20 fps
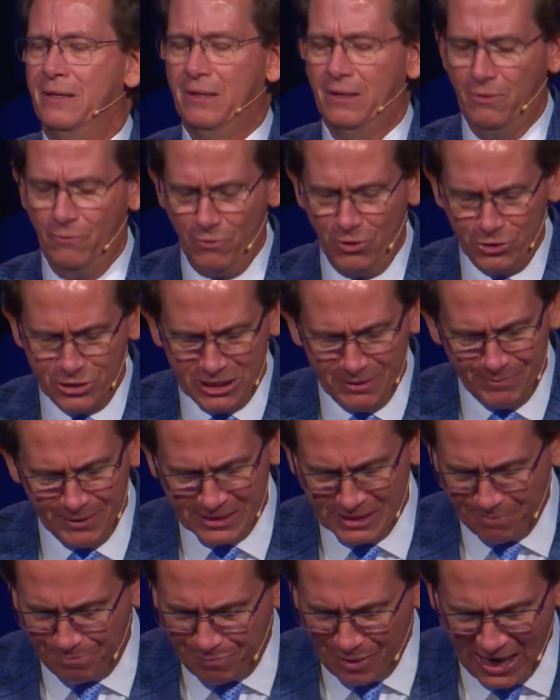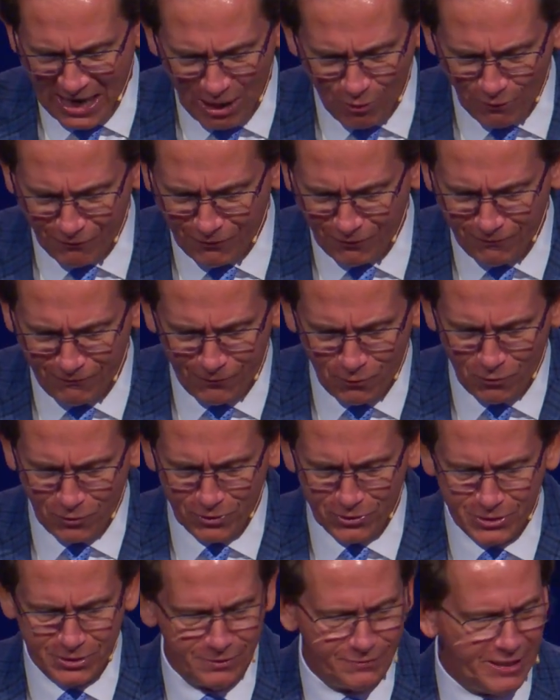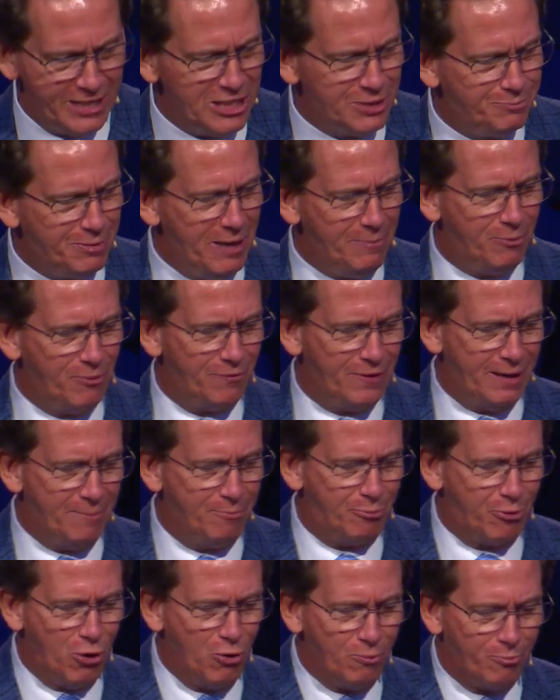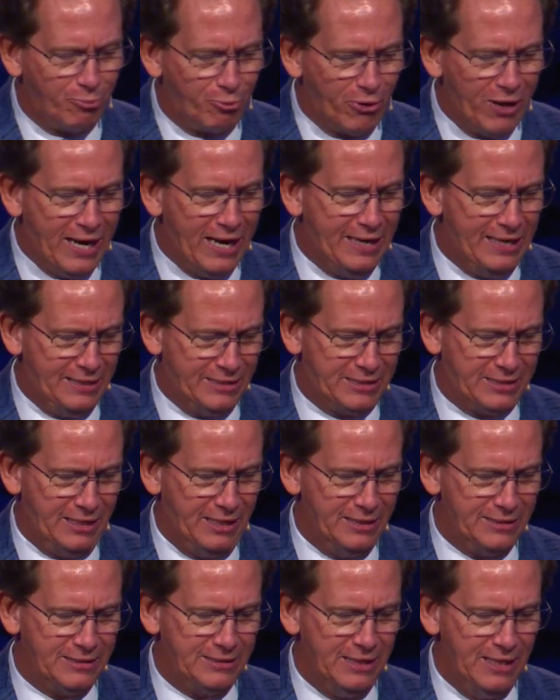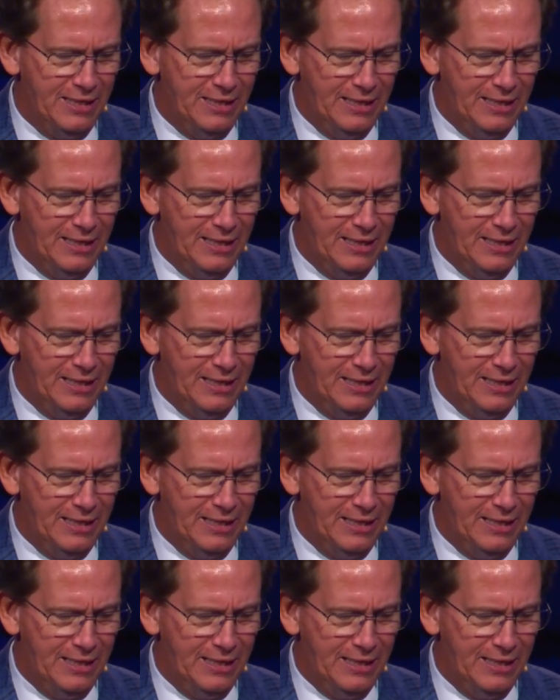Worship is a powerful force. These people, they broke bread, it says.